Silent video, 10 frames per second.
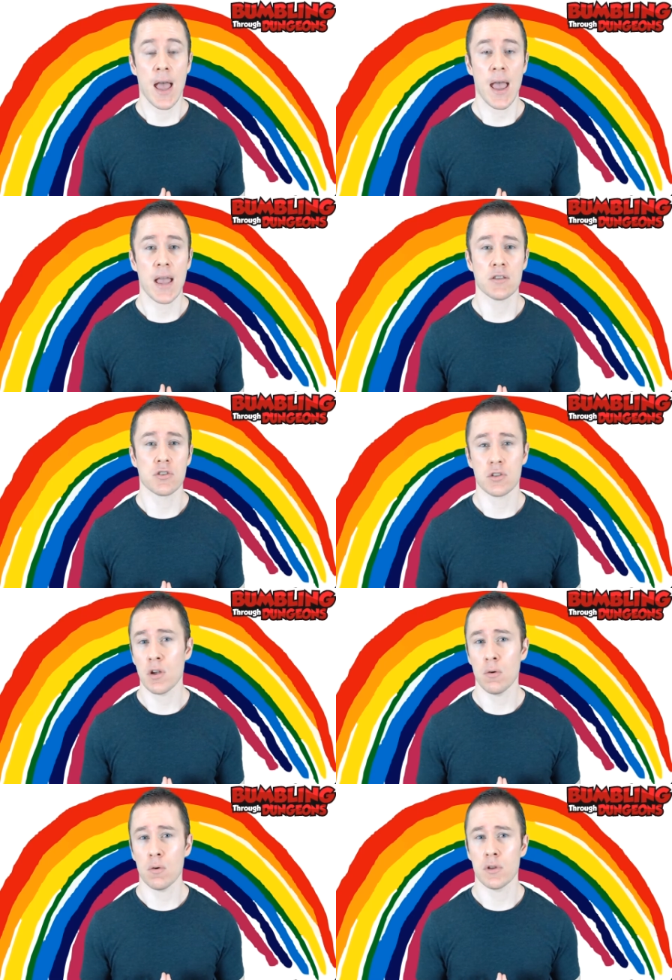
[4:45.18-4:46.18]
And
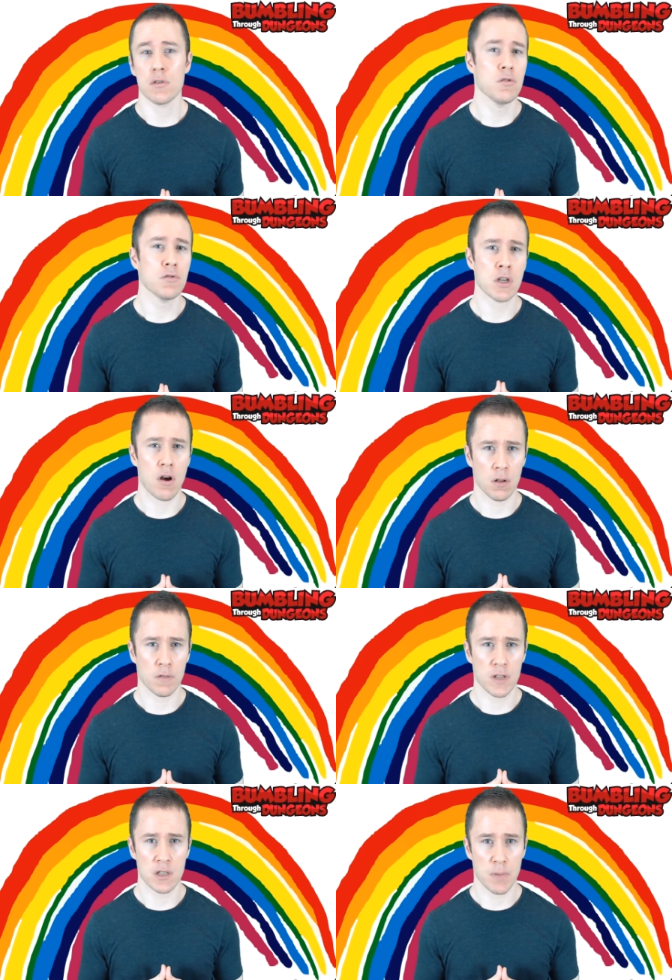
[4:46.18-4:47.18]
so they're using all of
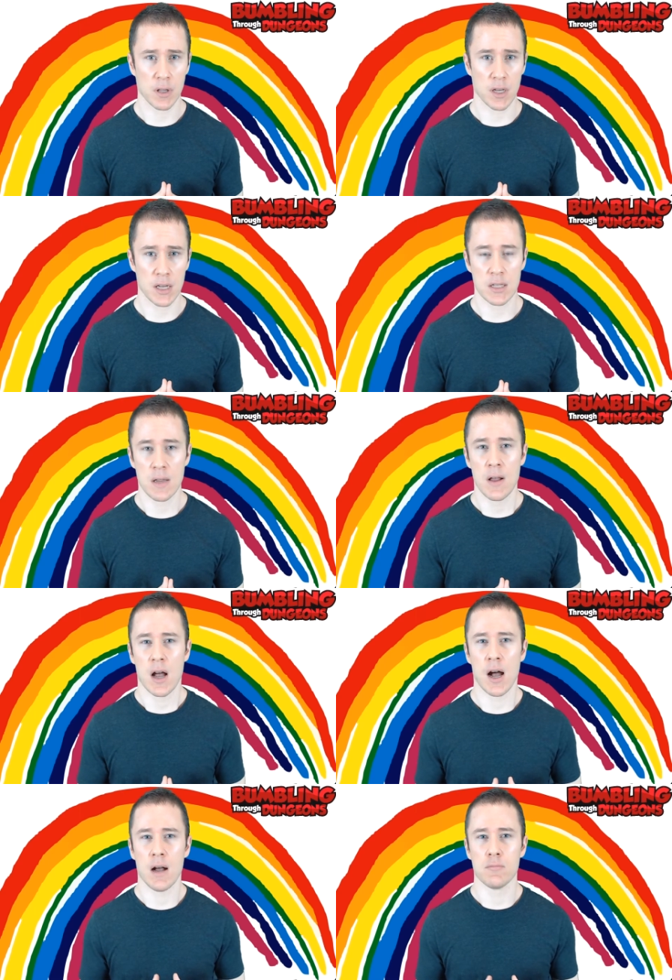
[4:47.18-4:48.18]
these abilities
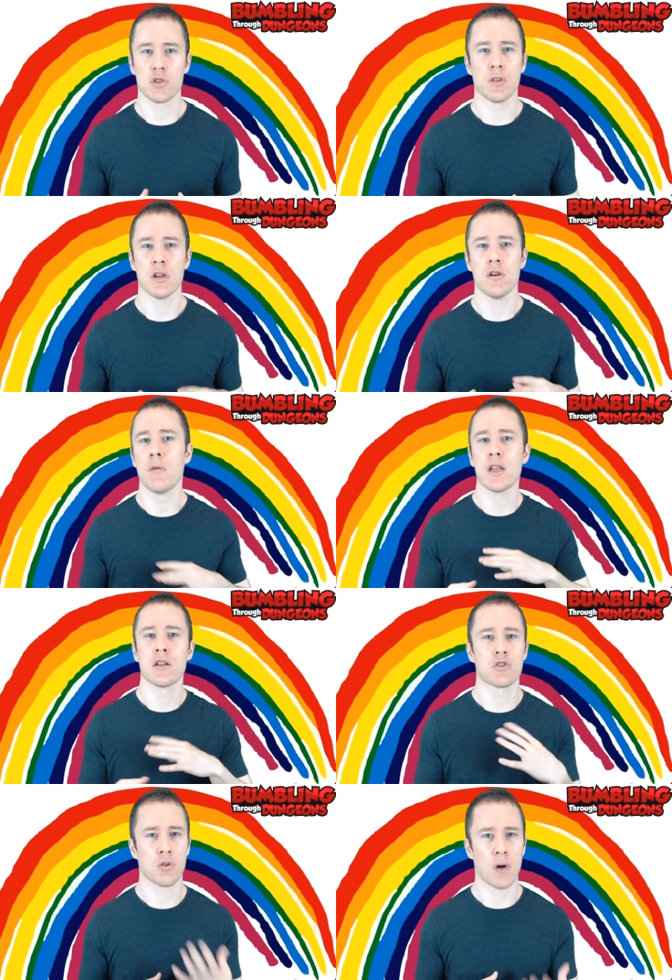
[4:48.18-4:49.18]
um, so that nobody can
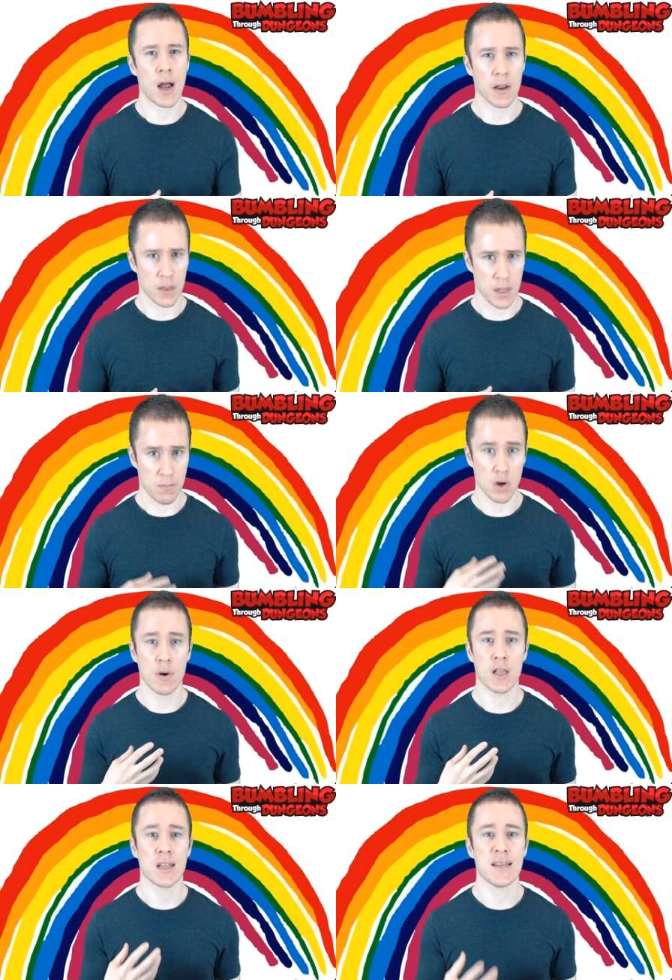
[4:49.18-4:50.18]
scry on them,
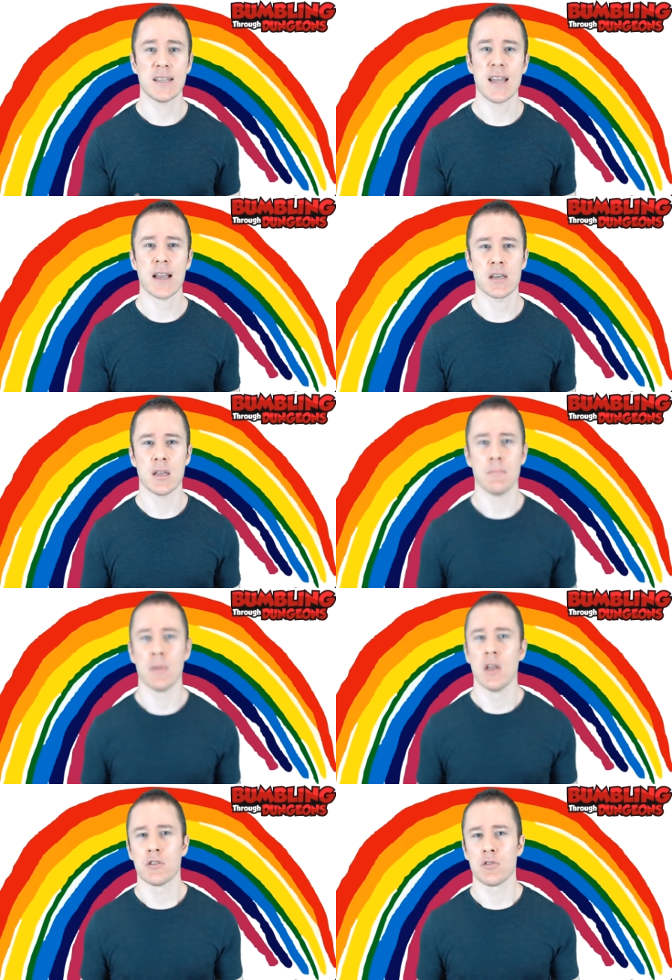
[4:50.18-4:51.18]
nobody can detect them,
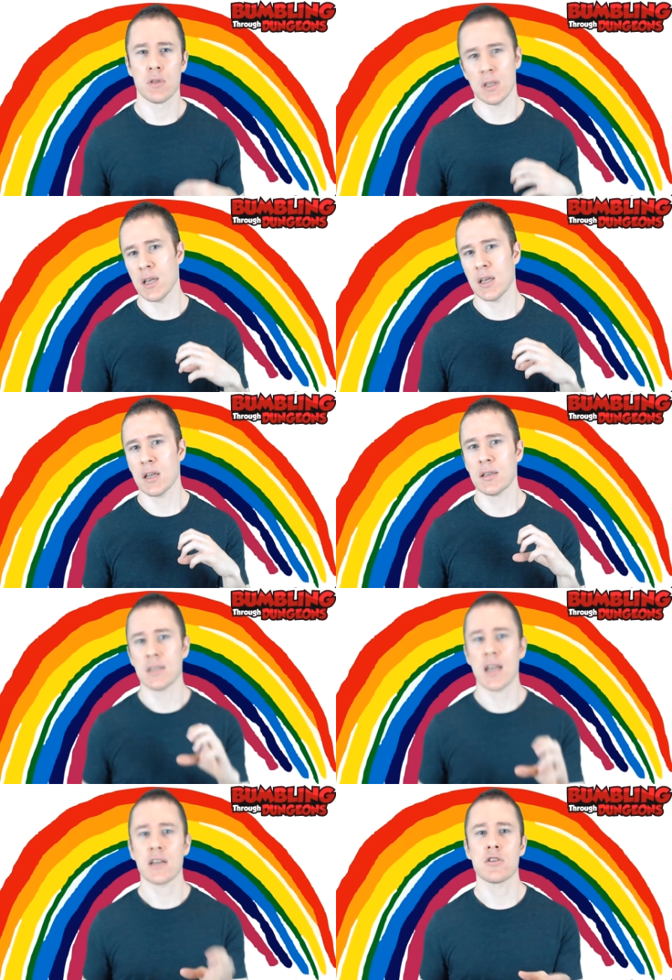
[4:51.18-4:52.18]
so that they can
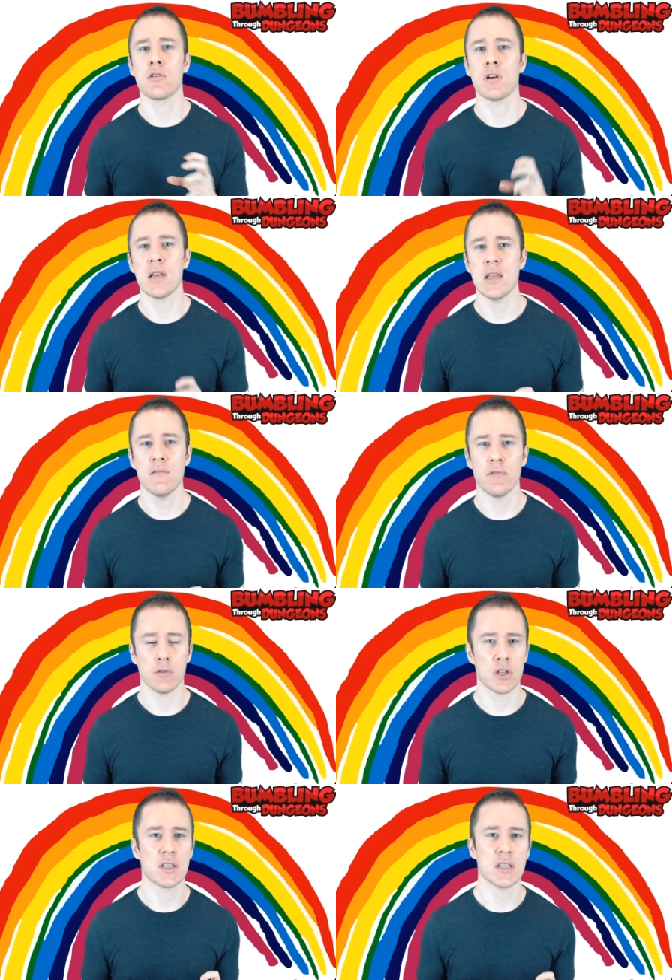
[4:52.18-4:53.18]
detect good and evil
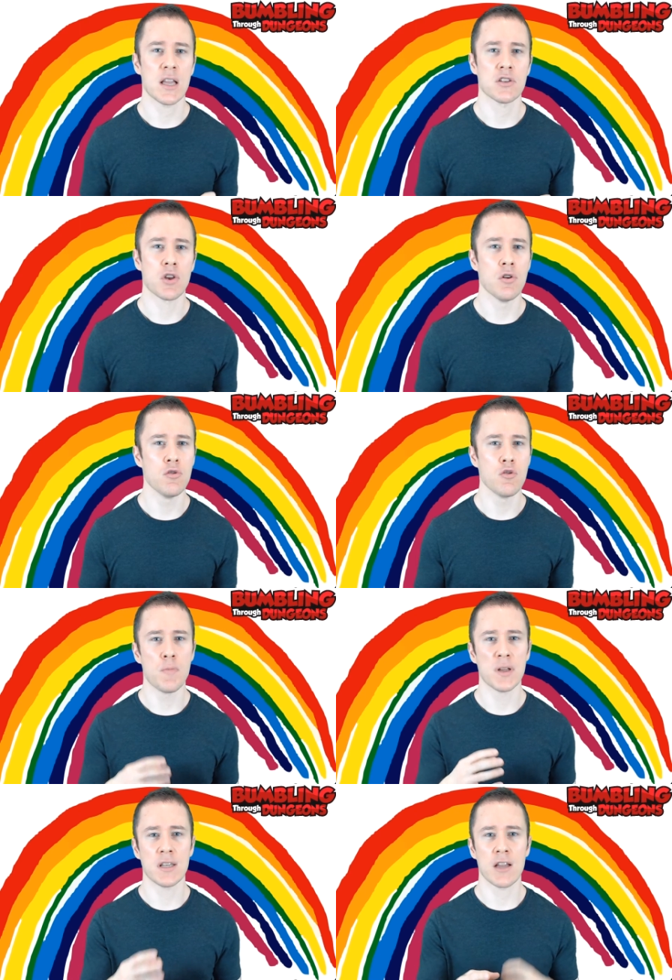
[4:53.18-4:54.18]
to sense who
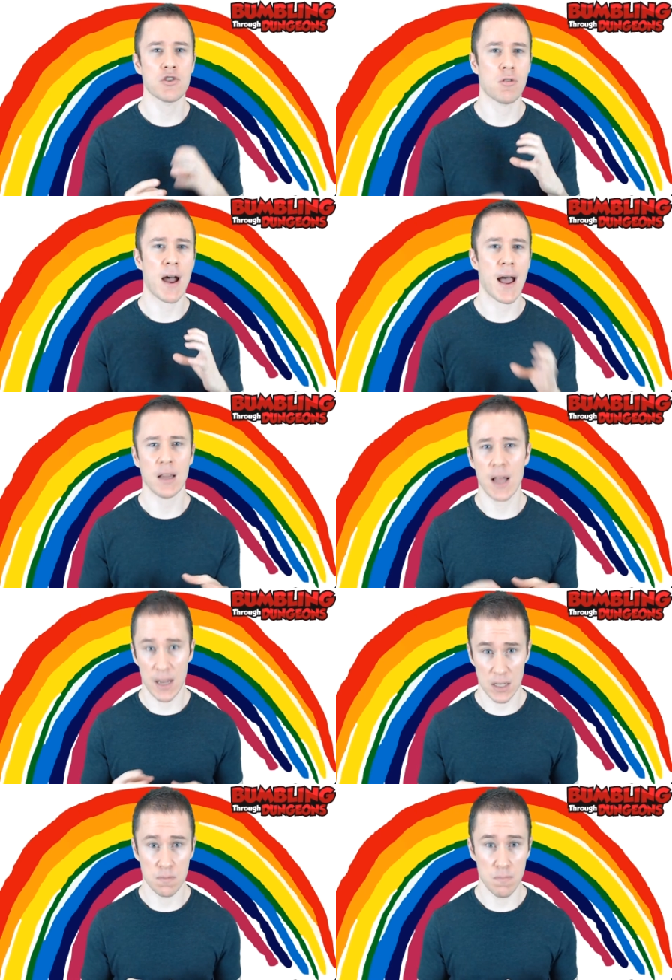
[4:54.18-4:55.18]
potential
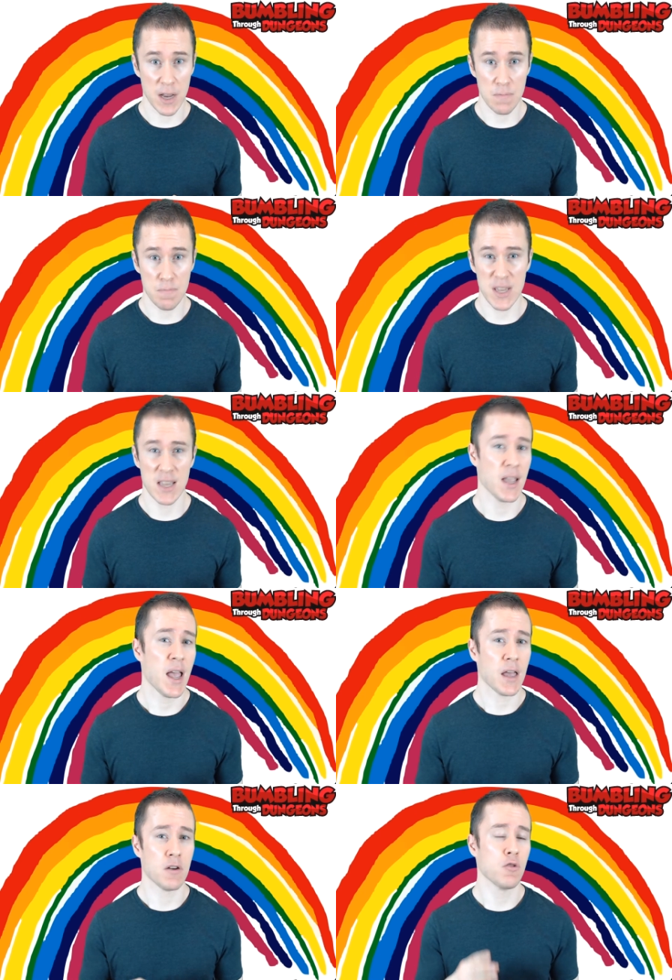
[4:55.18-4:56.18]
allies might be
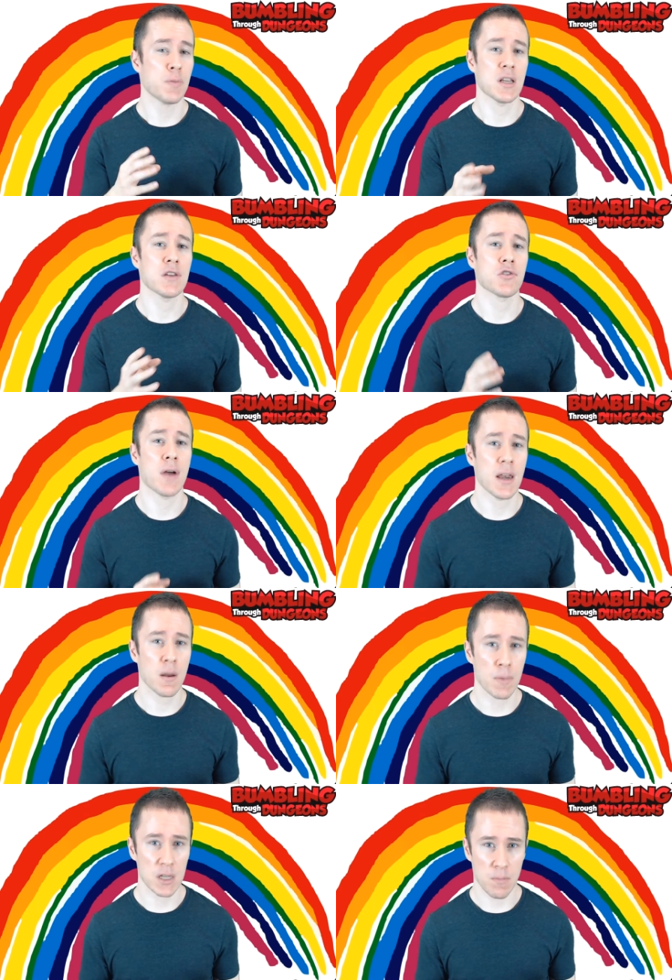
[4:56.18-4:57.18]
and who potential
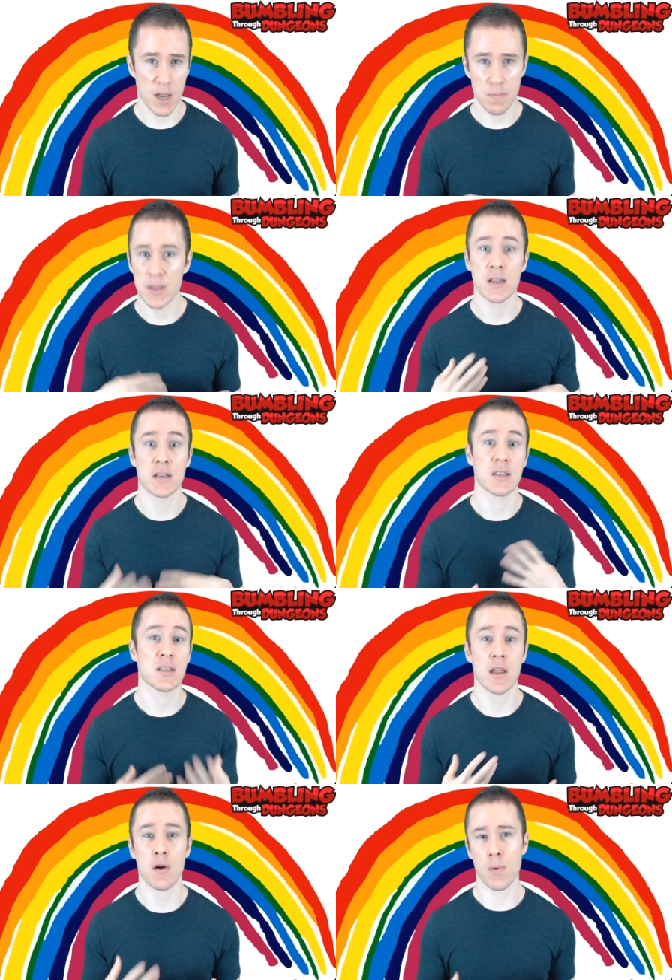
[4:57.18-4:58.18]
enemies might be and to
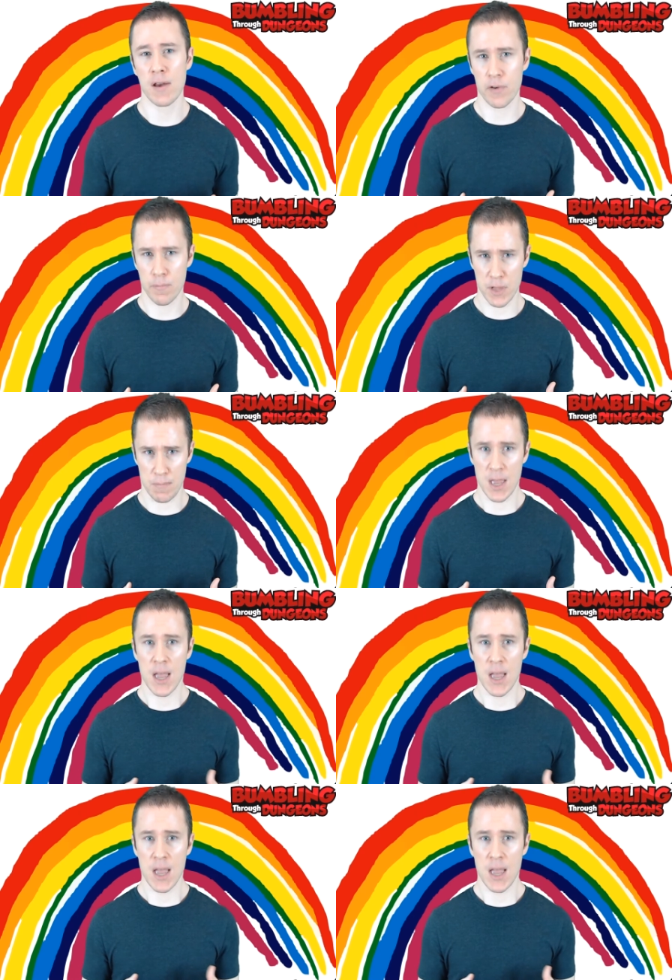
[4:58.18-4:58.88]
stay away from them.